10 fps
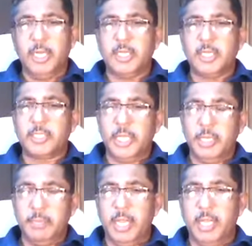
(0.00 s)
In the
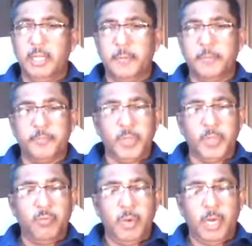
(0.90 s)
same manner,
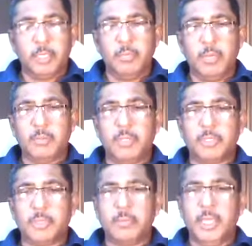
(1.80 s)
water baptism